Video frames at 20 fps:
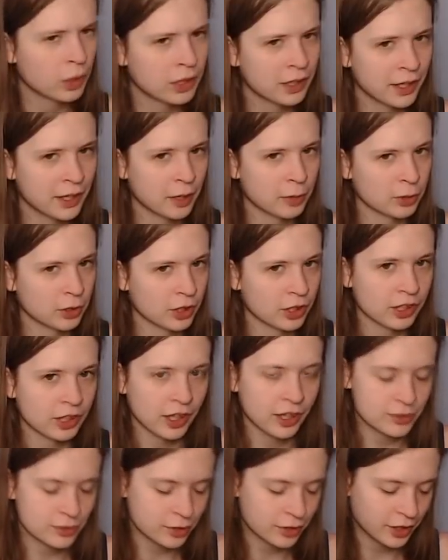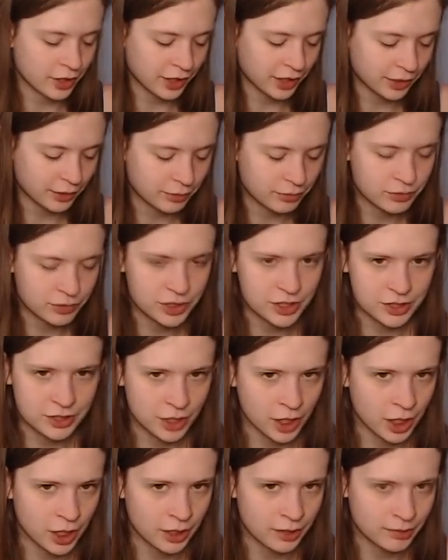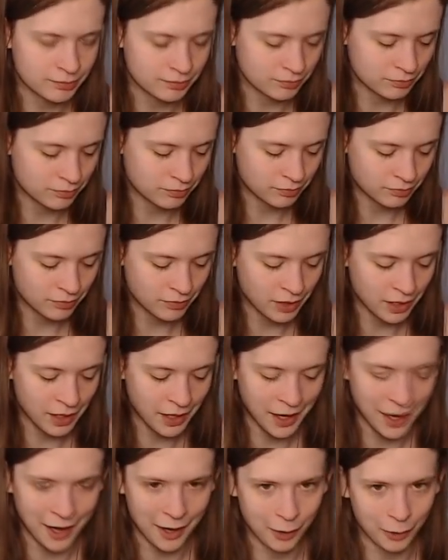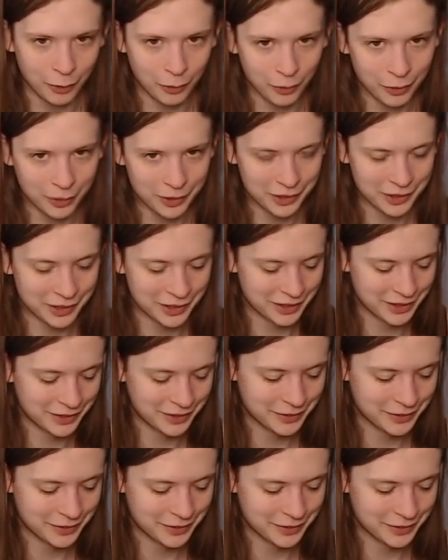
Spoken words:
One day I'll build a dinosaur deck, just not now.